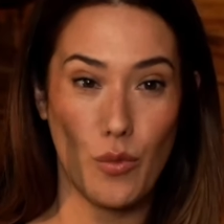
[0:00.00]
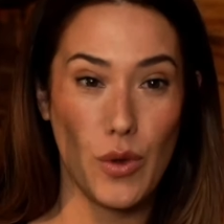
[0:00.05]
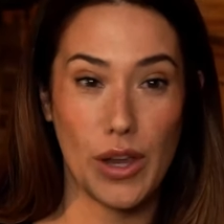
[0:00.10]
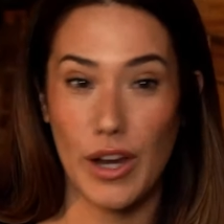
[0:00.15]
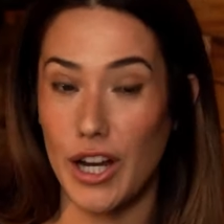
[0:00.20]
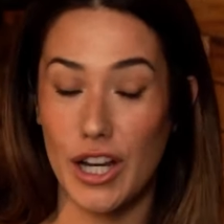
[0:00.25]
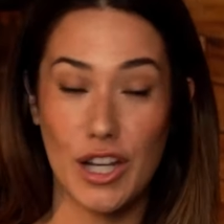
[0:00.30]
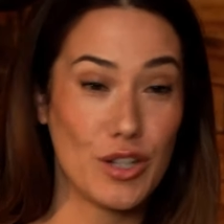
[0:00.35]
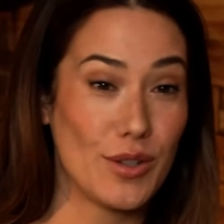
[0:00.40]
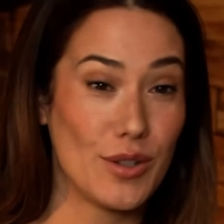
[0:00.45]

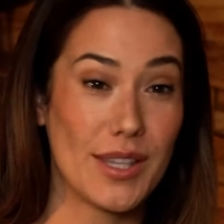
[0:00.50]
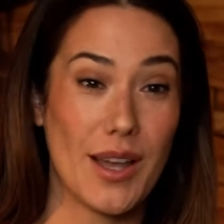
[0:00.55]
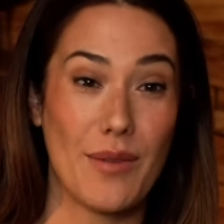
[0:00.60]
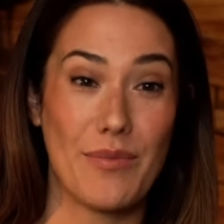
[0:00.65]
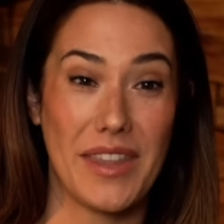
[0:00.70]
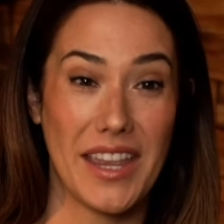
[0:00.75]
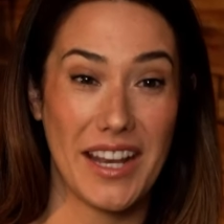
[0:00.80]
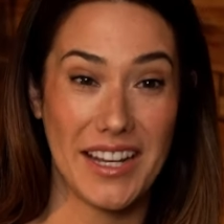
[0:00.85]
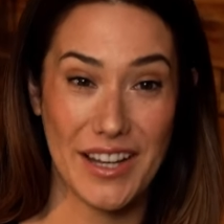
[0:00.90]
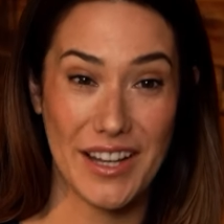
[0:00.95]
we are going to do
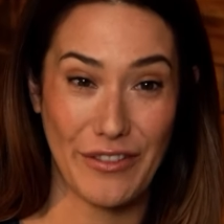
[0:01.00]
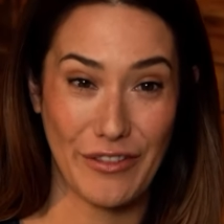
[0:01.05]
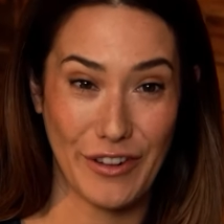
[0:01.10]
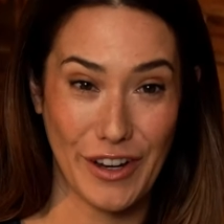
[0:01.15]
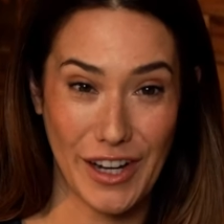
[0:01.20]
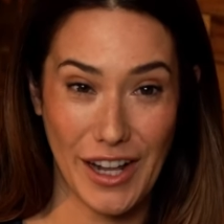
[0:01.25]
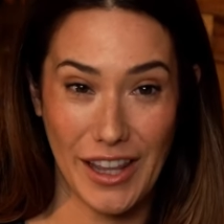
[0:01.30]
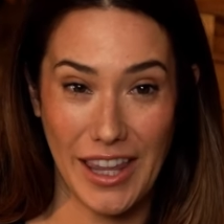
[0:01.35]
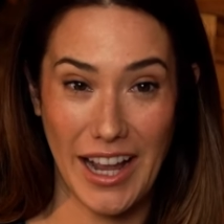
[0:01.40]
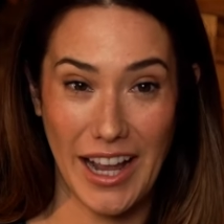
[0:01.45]
something
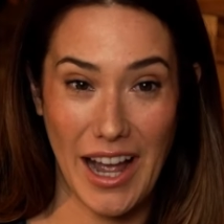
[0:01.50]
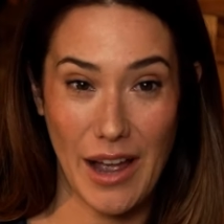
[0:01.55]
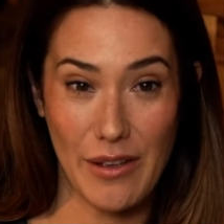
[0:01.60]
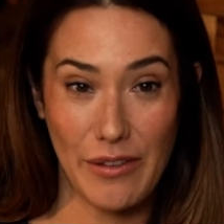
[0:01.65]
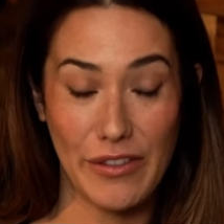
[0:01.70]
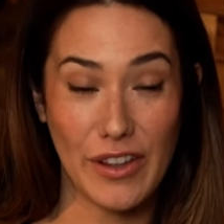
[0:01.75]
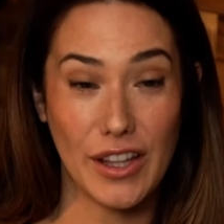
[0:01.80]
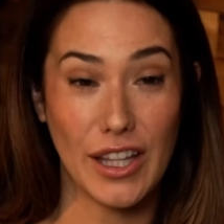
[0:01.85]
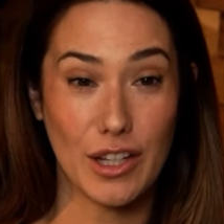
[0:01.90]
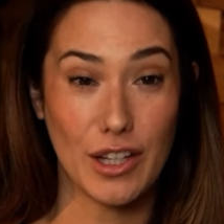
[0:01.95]
different. Like,
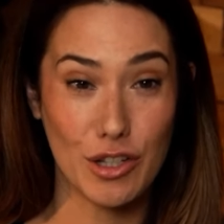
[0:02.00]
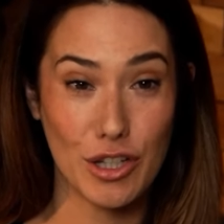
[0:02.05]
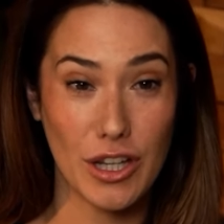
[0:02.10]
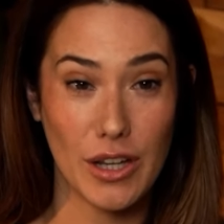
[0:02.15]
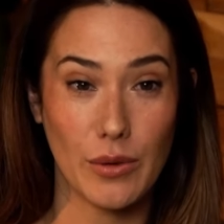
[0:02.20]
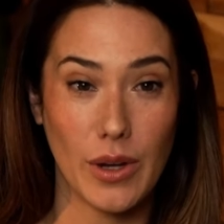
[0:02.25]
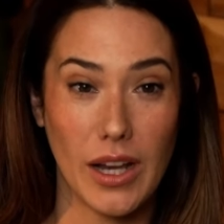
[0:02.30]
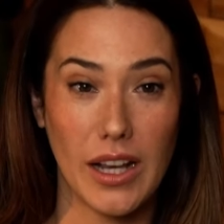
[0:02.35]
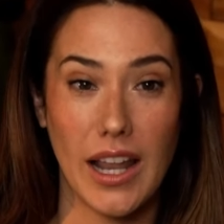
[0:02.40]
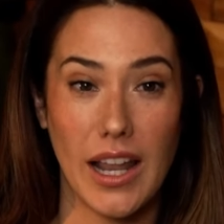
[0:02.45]
I feel like
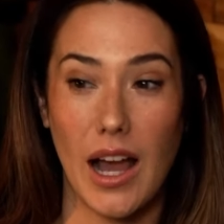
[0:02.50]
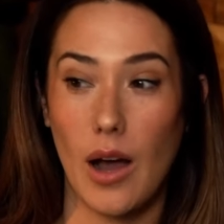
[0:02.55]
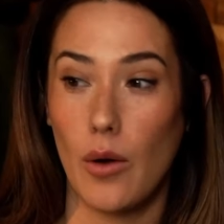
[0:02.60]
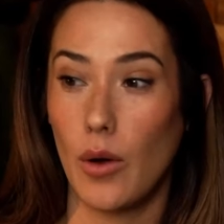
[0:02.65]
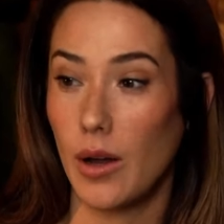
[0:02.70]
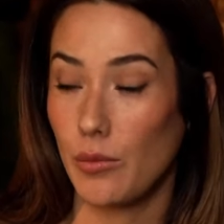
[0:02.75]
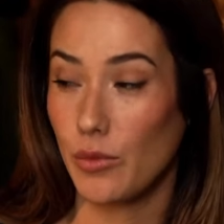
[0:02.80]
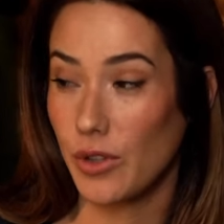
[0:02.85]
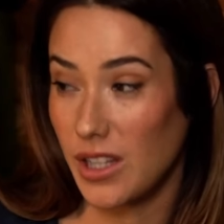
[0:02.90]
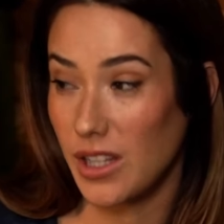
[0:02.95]
shit right
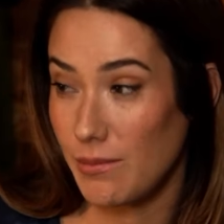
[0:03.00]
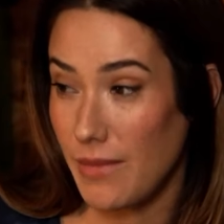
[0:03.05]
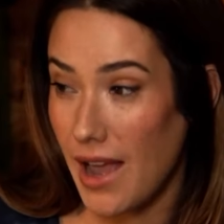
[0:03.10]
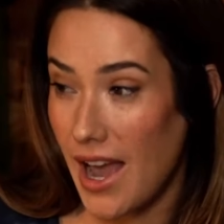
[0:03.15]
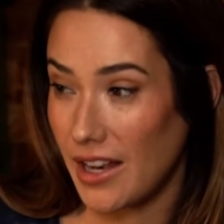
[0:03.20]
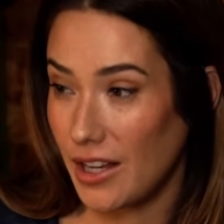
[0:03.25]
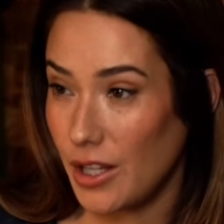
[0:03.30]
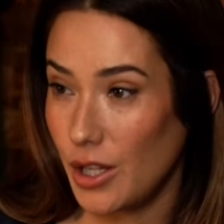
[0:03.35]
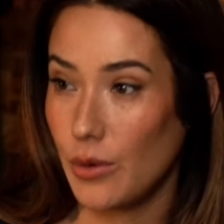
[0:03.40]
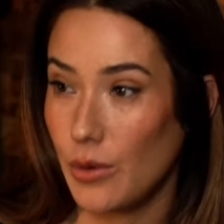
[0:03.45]
now, or I'm really
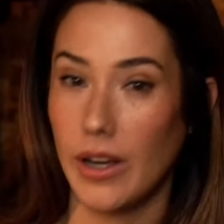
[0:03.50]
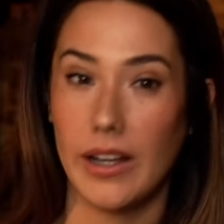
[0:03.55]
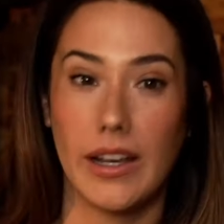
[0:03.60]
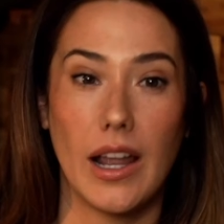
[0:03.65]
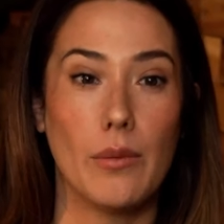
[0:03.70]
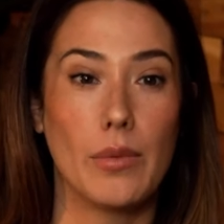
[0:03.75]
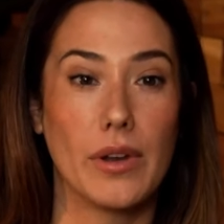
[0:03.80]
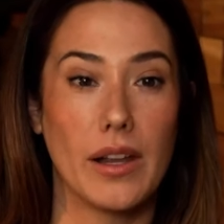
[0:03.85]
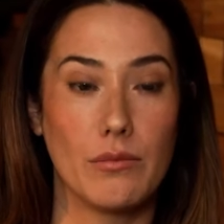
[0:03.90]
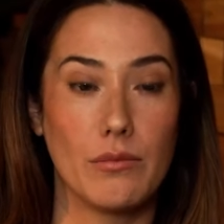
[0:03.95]
mad at you
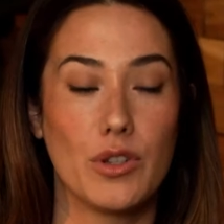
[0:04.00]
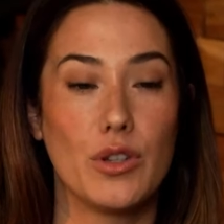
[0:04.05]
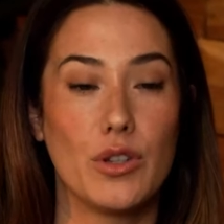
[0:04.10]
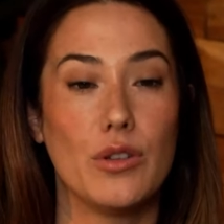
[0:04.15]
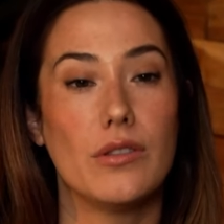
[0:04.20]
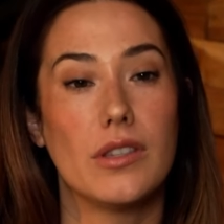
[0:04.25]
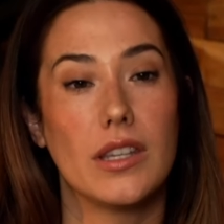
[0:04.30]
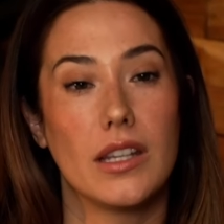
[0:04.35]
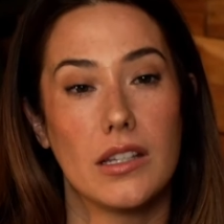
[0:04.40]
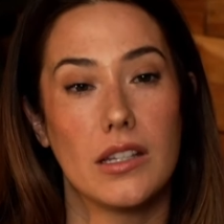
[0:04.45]
right now, but I'm
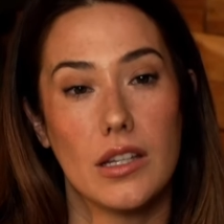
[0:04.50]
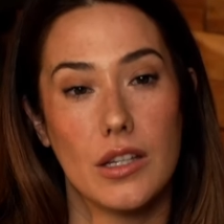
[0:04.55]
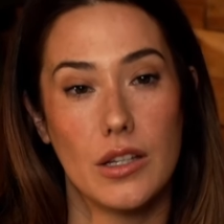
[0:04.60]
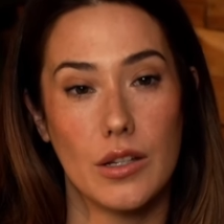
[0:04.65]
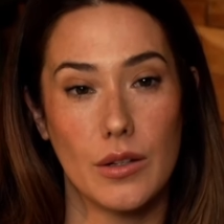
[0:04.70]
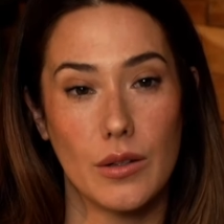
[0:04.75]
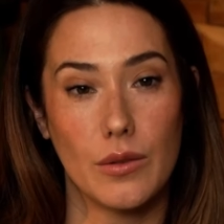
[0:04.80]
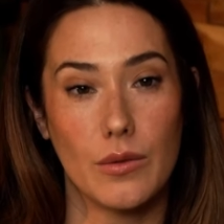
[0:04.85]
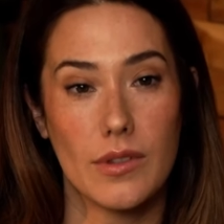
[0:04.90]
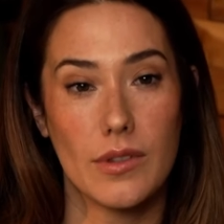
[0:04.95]
choosing to
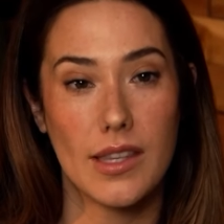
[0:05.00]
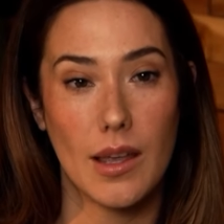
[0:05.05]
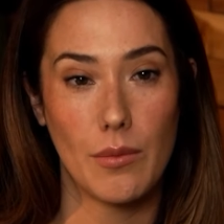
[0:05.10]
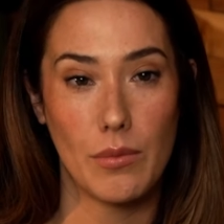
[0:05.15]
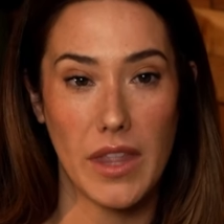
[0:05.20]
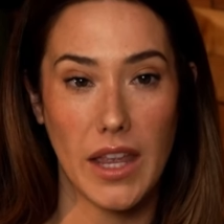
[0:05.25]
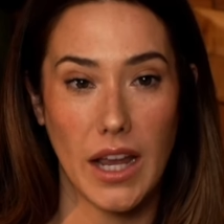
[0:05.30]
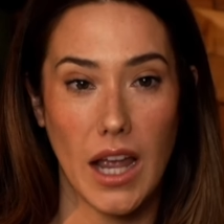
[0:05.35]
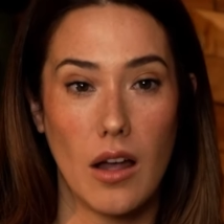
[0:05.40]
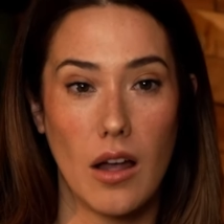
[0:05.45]
do
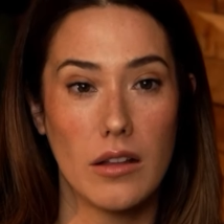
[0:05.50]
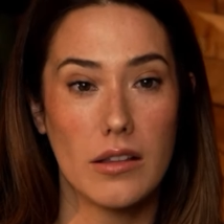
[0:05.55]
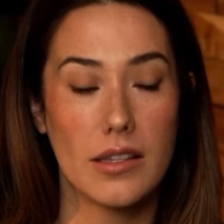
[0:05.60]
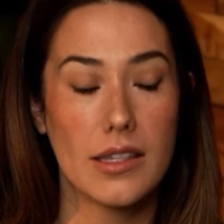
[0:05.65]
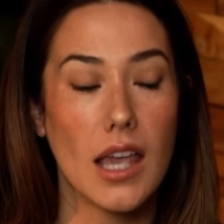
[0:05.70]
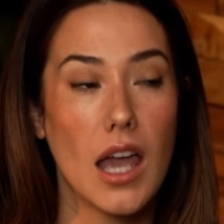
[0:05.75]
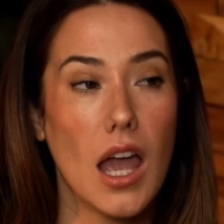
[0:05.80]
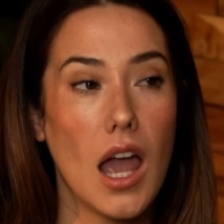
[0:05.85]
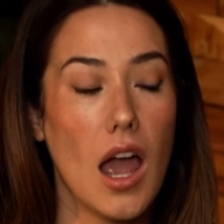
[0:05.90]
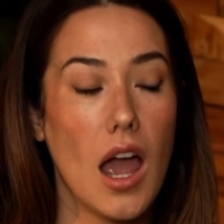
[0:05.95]
something
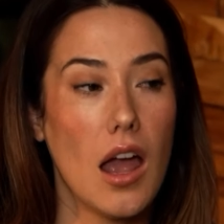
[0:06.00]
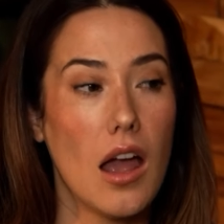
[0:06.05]
else.